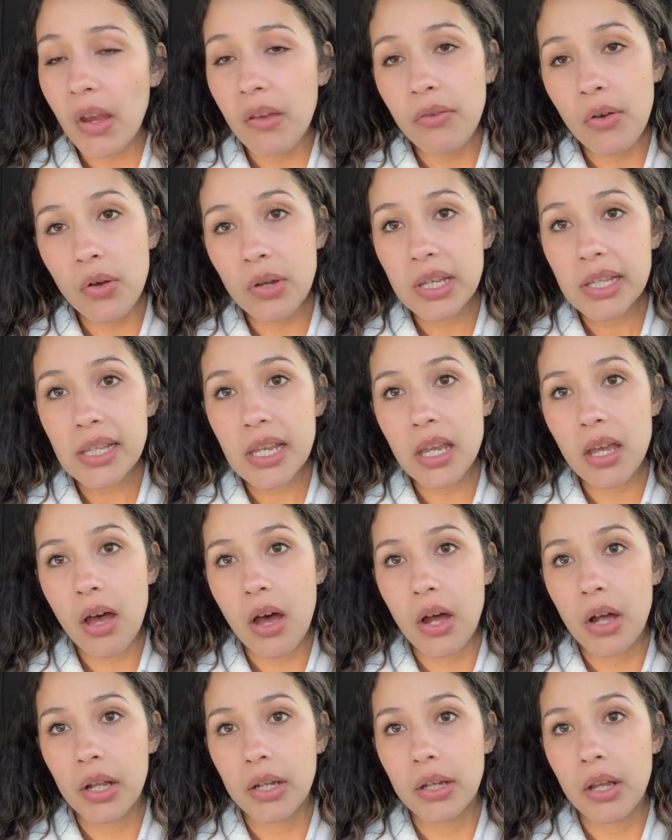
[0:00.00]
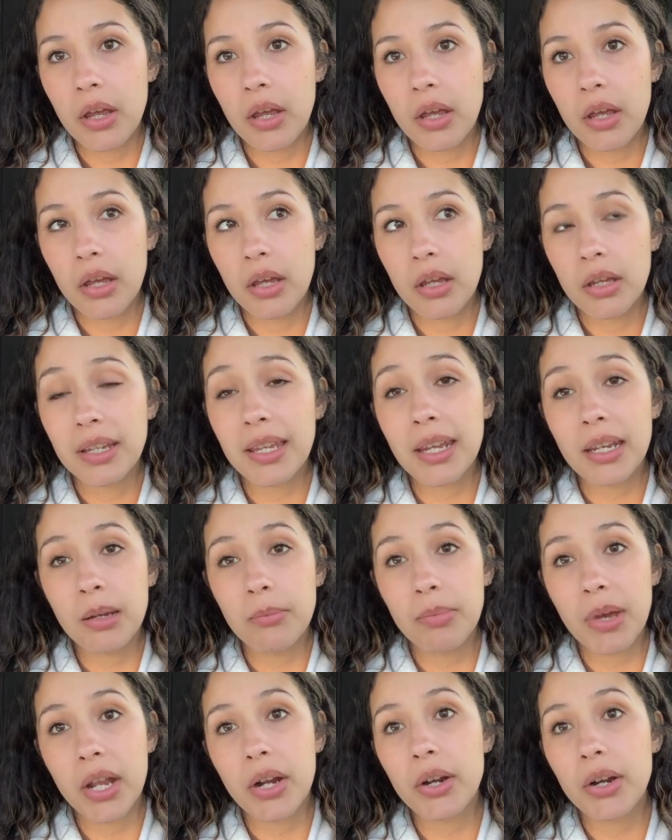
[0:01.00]
focusing on getting
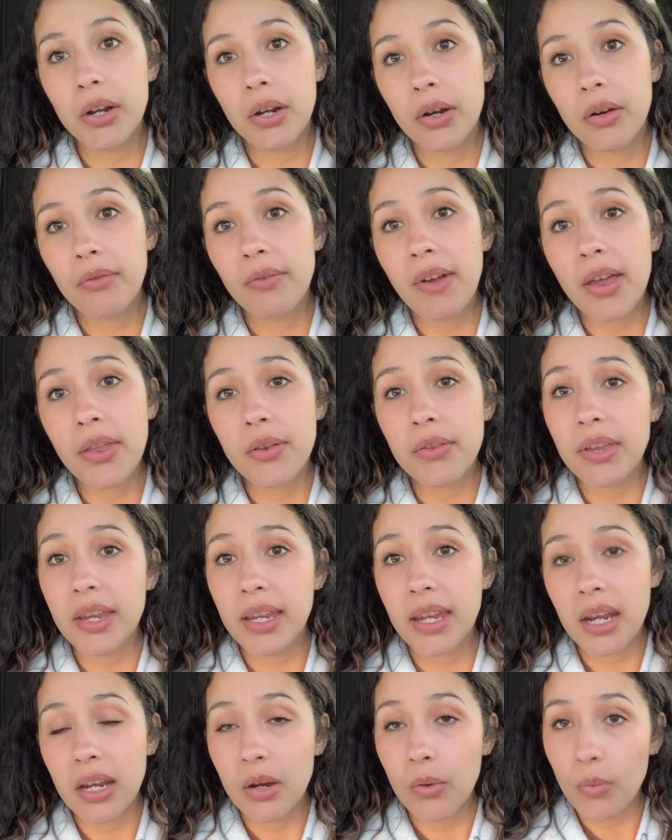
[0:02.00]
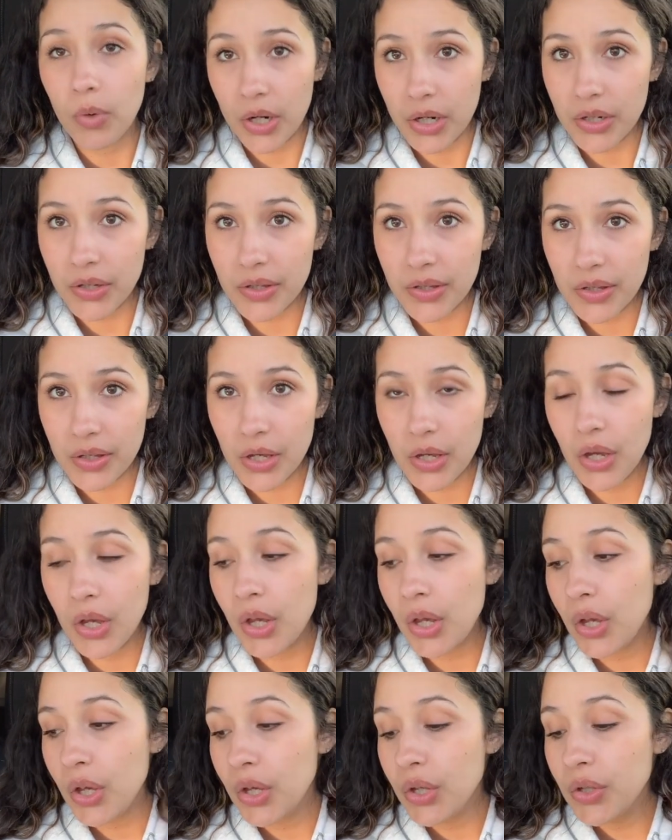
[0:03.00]
better rather than getting worse.
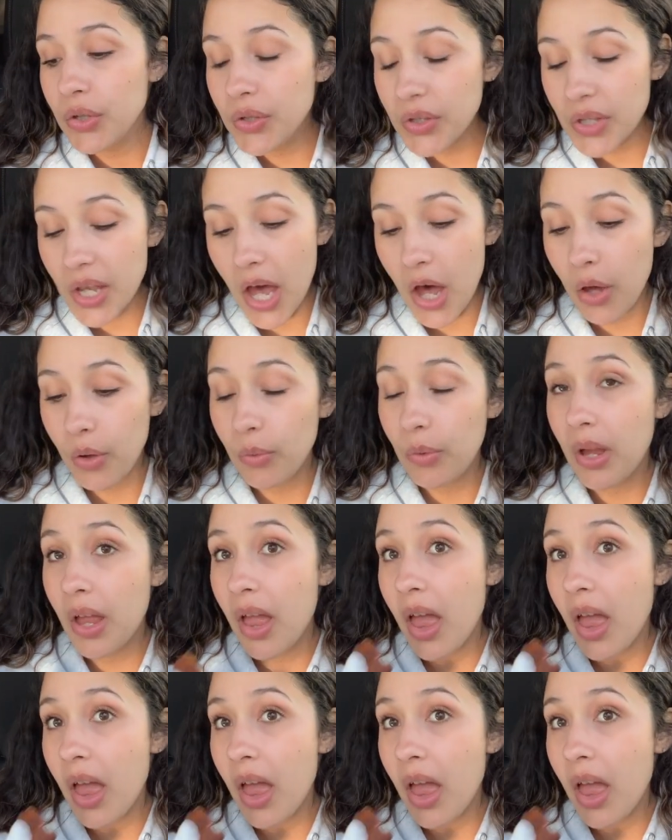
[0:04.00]
So